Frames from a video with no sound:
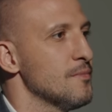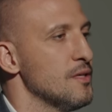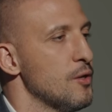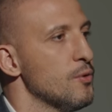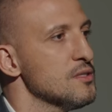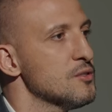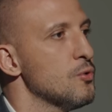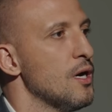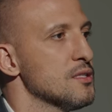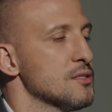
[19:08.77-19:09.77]
And I wanted
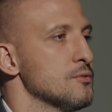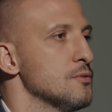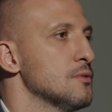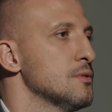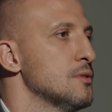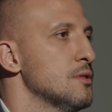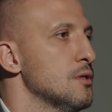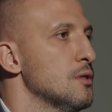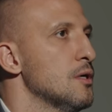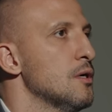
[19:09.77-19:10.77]
to ask you,
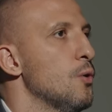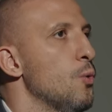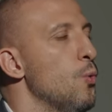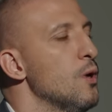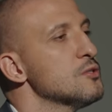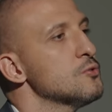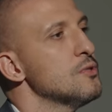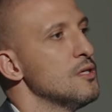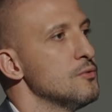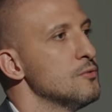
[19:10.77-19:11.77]
what
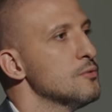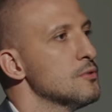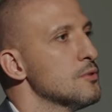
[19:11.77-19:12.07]
should I do